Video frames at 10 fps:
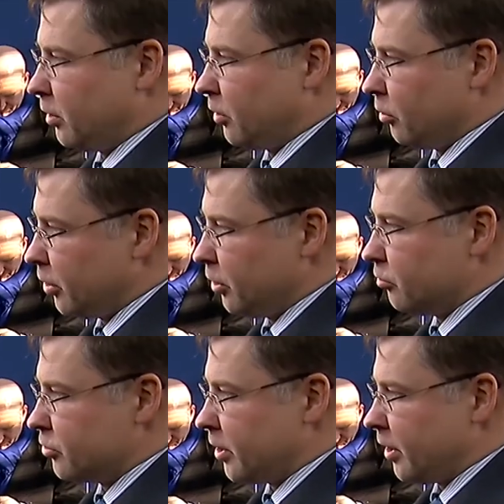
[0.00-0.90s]

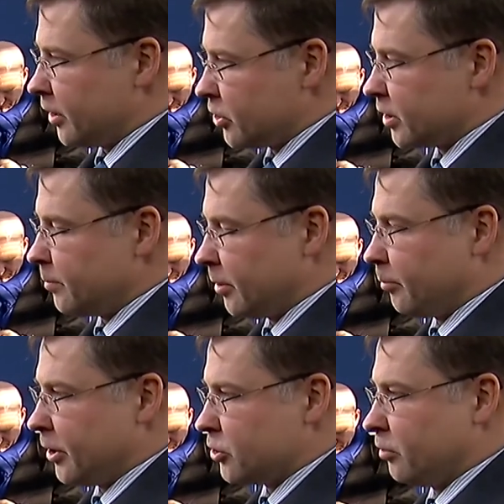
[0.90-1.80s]
Continue their
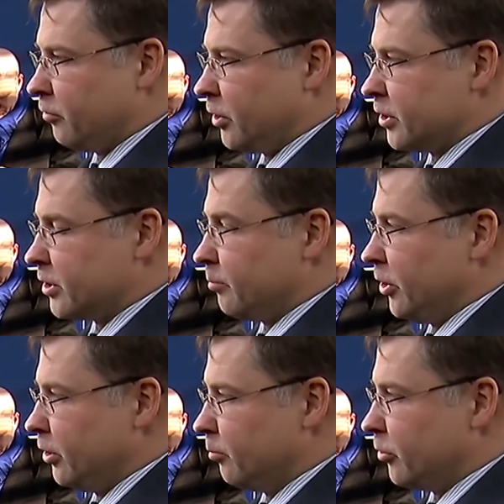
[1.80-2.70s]
adjustment path towards
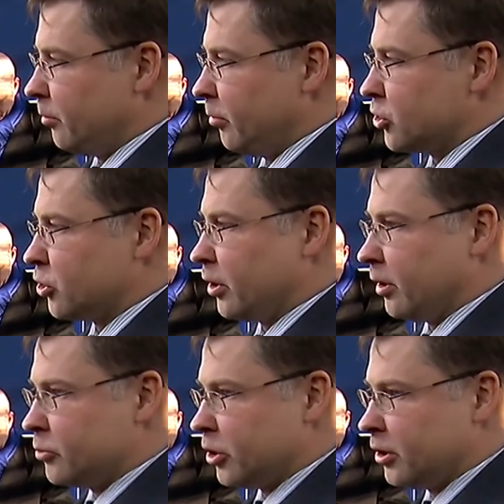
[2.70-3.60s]
medium-term budgetary
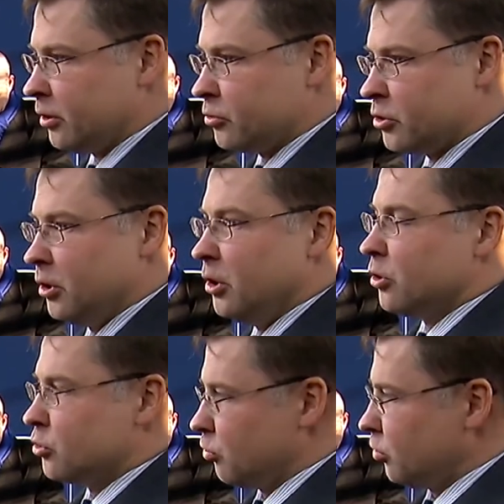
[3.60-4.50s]
objectives
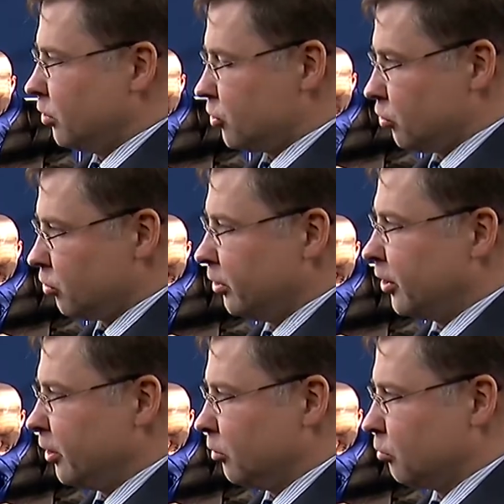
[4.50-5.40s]
should continue